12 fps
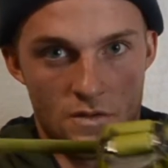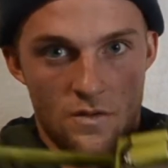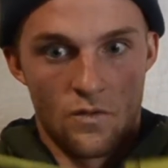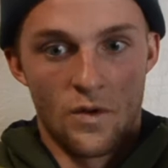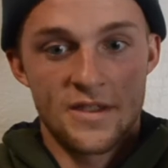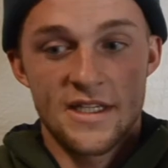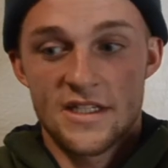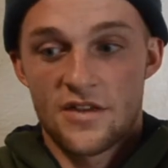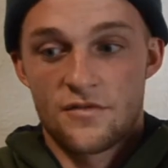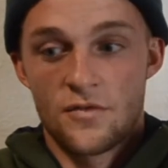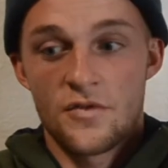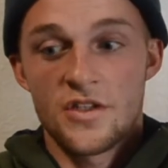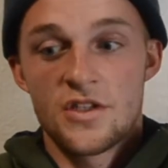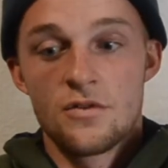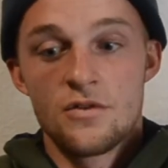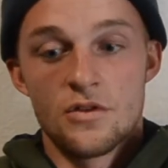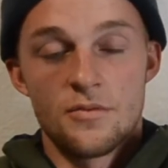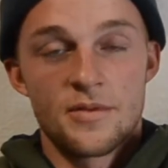Once it's through the 2
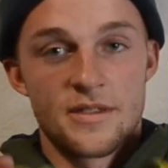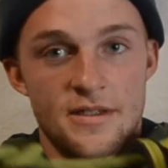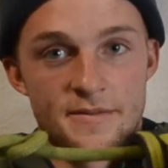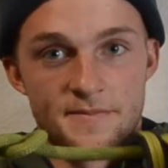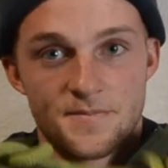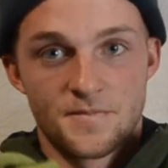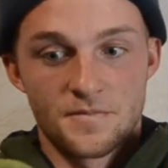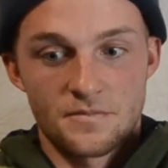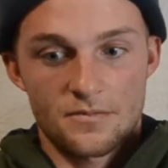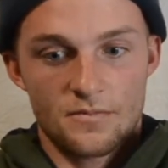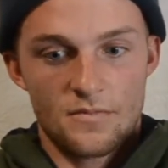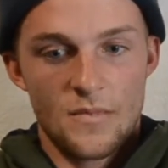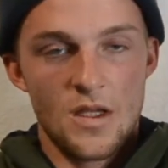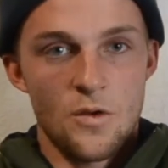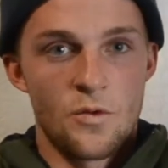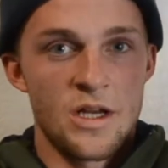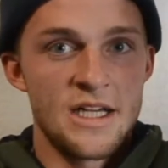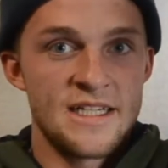loops, we're
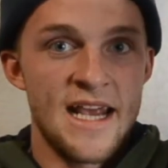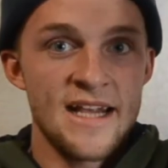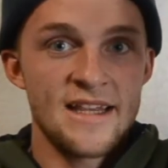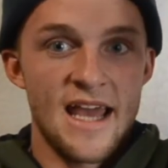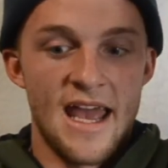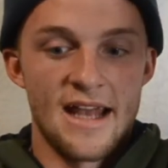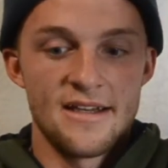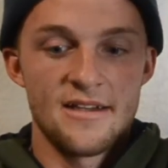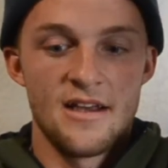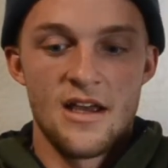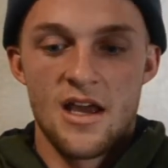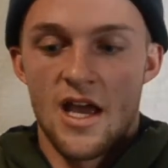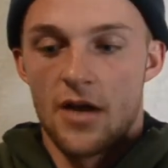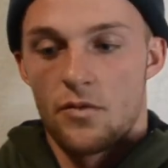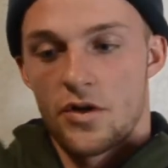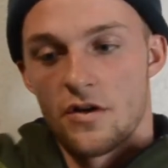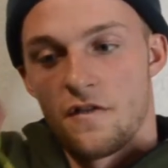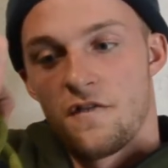going to take the end and we're
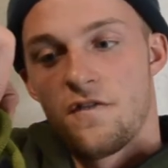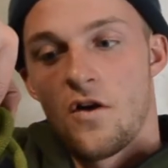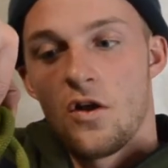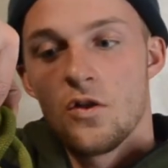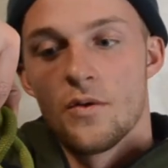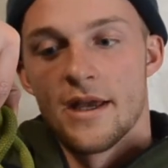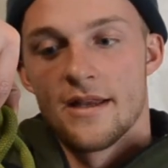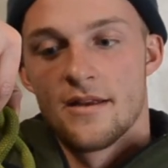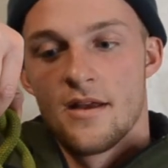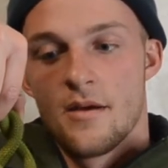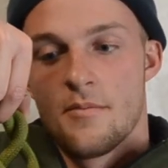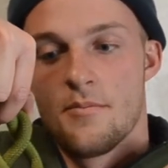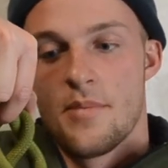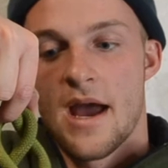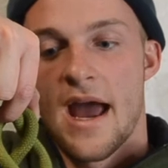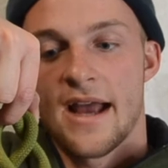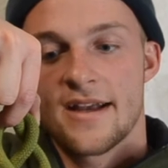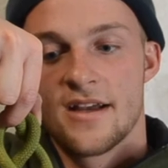going to follow it
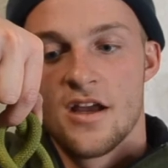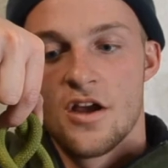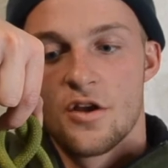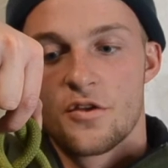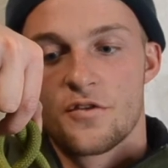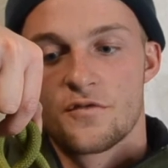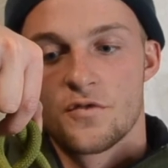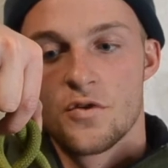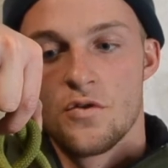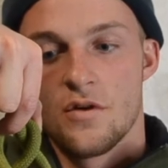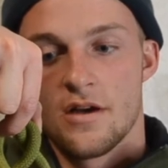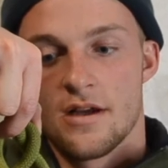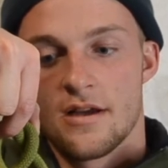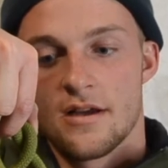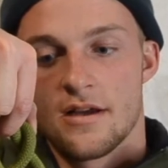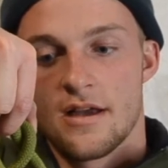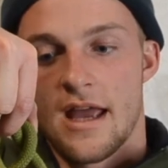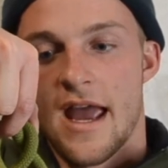back through,
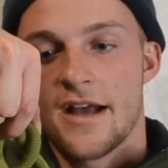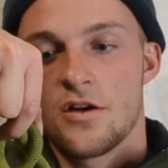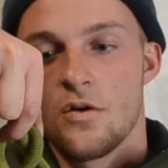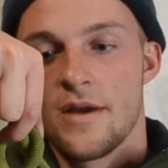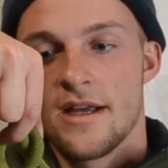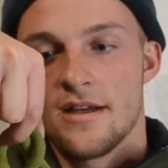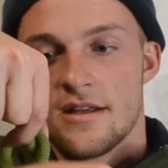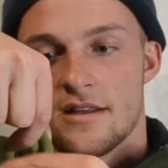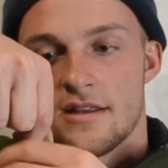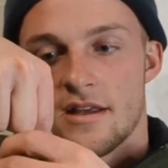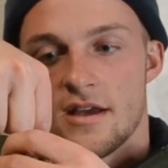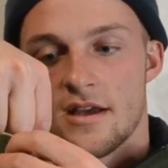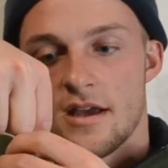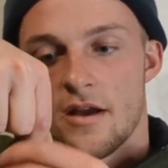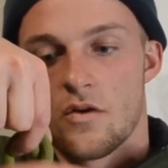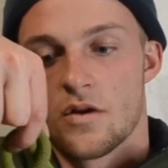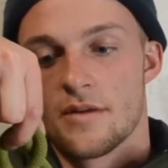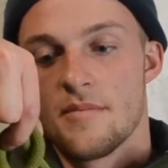
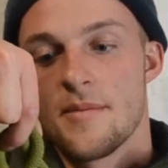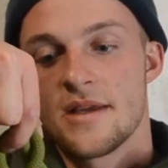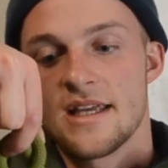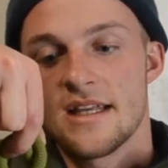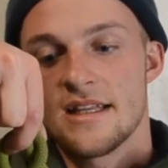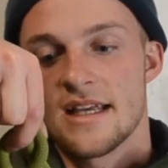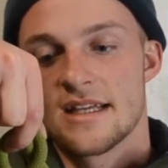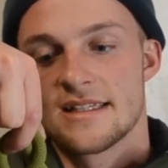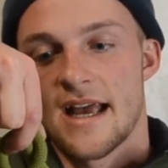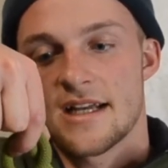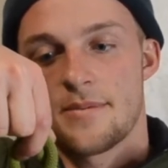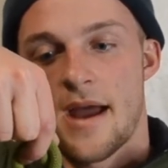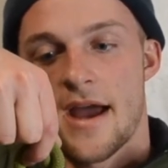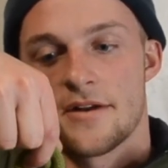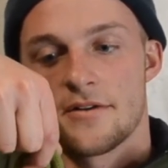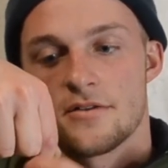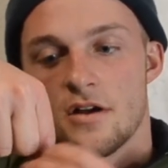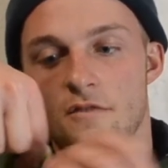mimicking the exact
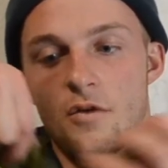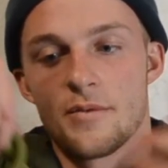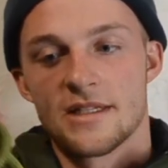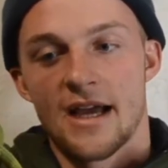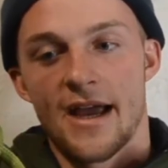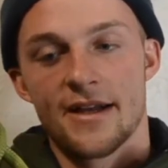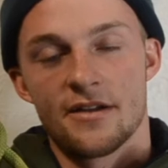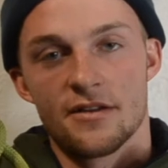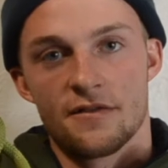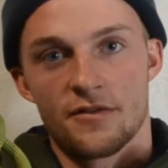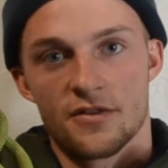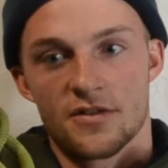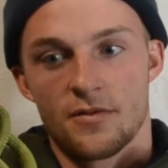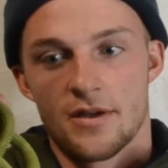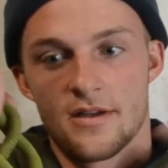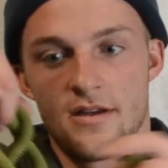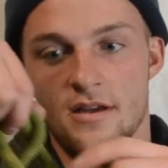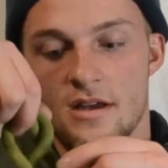pattern of what we tied on the first one.
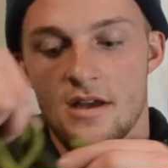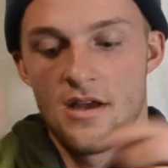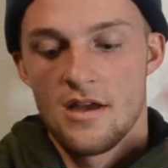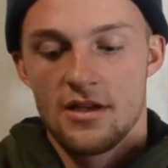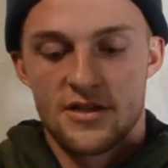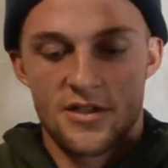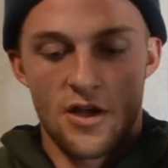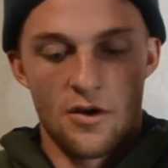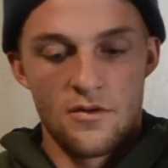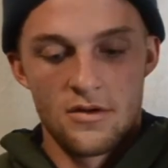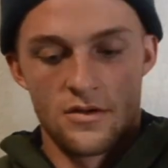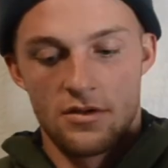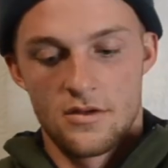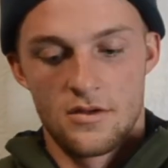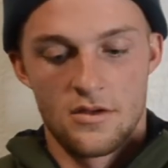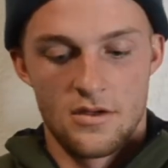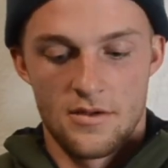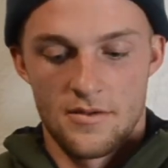So
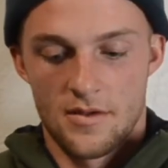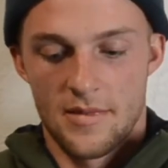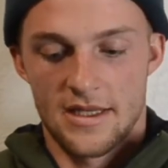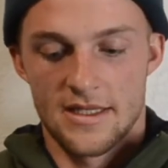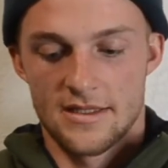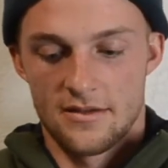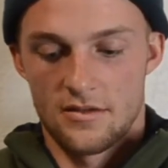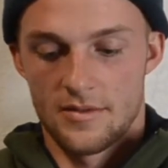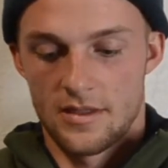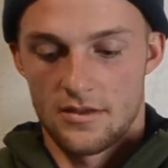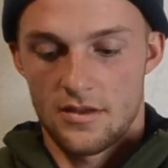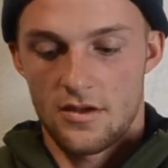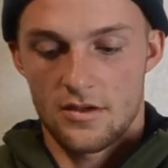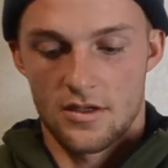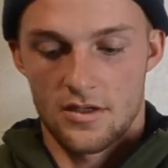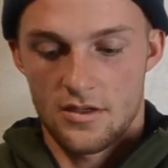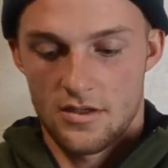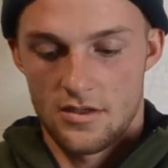I'll make this a little bit longer